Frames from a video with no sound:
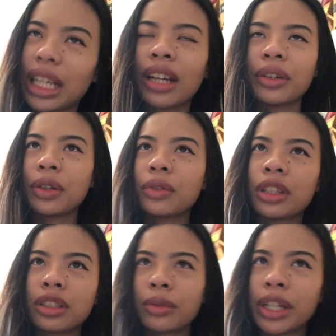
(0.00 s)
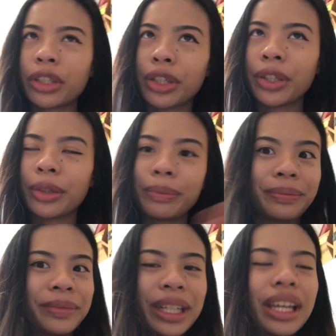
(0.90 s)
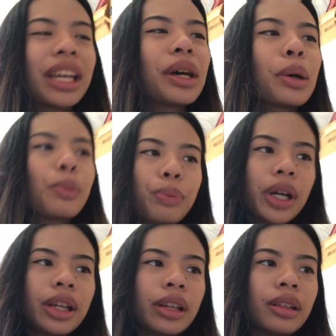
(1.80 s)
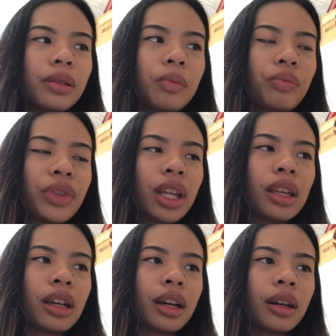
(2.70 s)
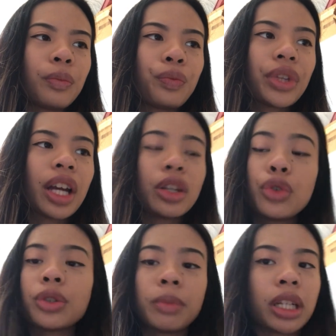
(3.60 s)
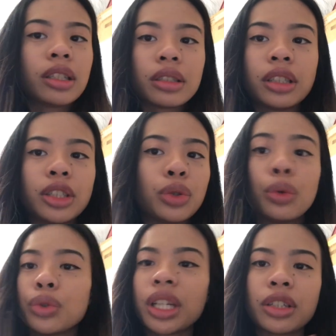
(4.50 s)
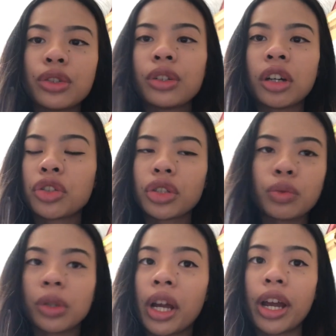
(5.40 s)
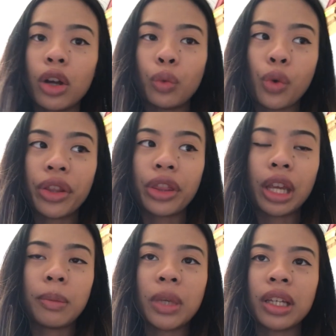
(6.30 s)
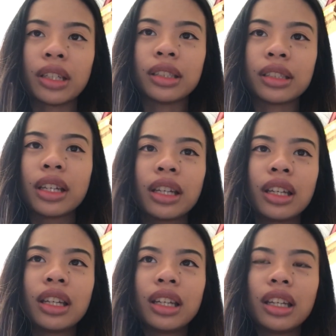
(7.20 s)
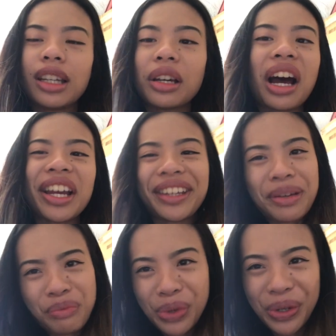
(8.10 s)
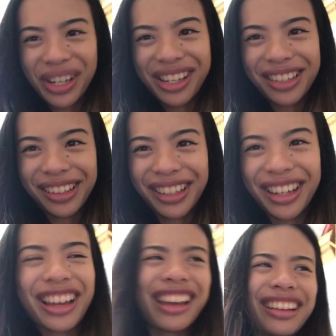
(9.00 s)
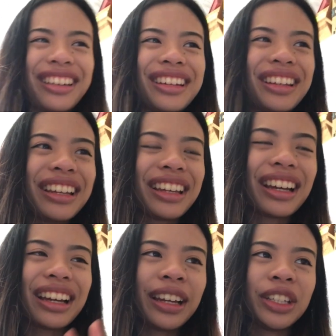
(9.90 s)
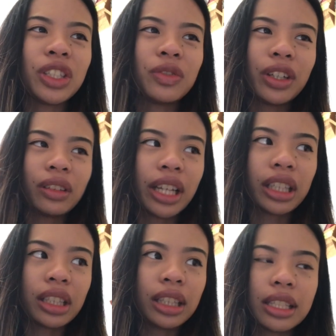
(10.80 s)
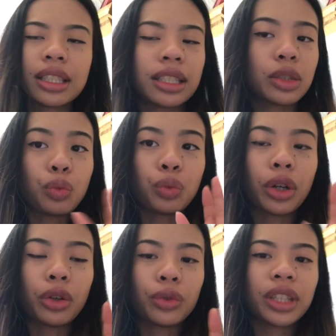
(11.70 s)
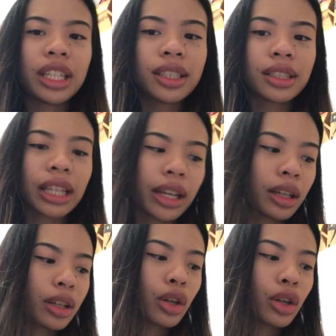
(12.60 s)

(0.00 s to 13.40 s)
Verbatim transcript: I don't know if that's the right term. But yeah, I use many study tools. I do not just rely on one thing because I get bored easily and I just feel like this is, uh, these like